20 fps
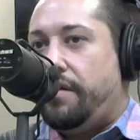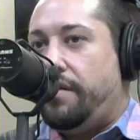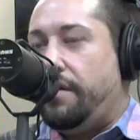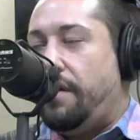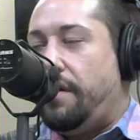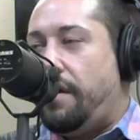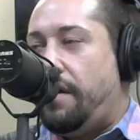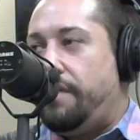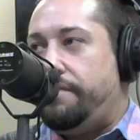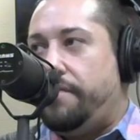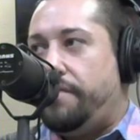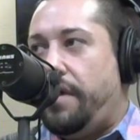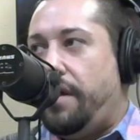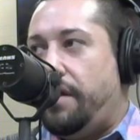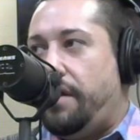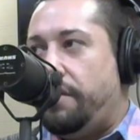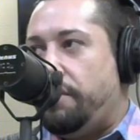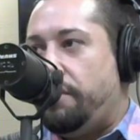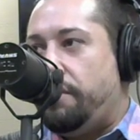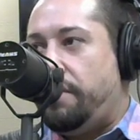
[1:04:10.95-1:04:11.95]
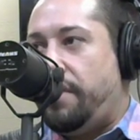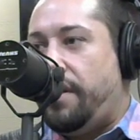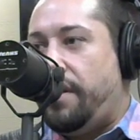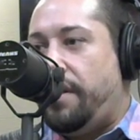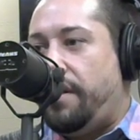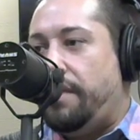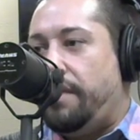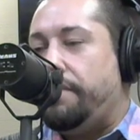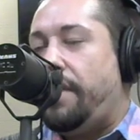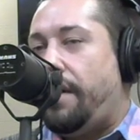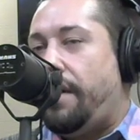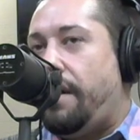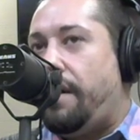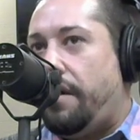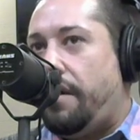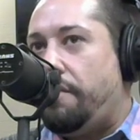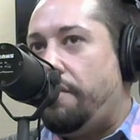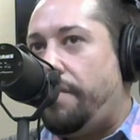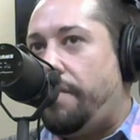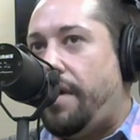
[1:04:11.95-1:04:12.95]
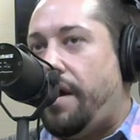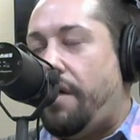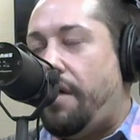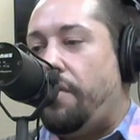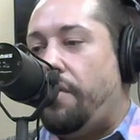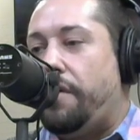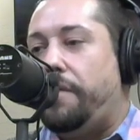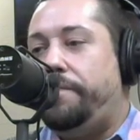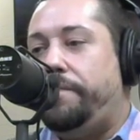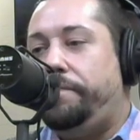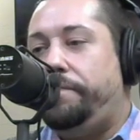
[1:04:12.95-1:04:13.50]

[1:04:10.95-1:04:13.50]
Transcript: the God of my understanding, my higher power.